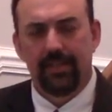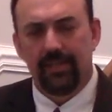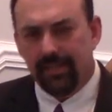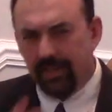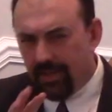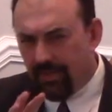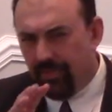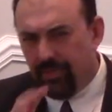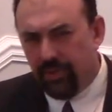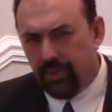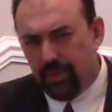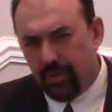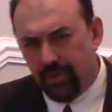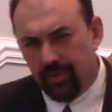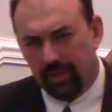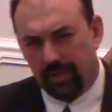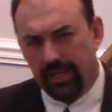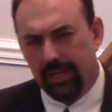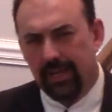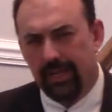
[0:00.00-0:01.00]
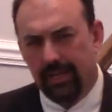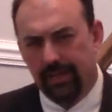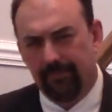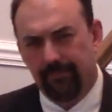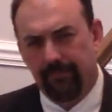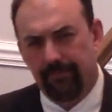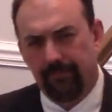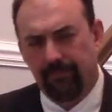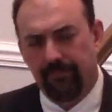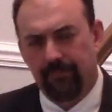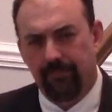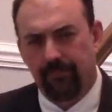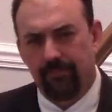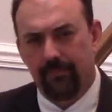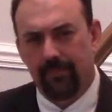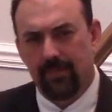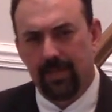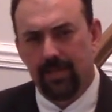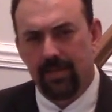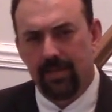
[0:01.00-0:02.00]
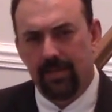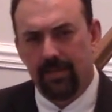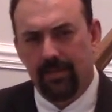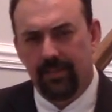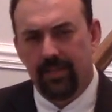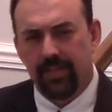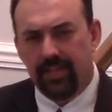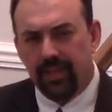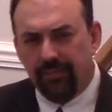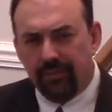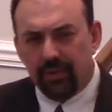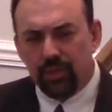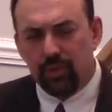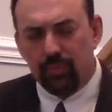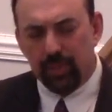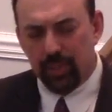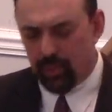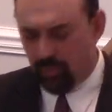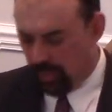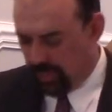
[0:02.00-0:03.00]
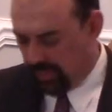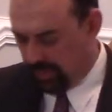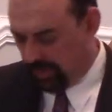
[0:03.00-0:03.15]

And thirdly, the difference between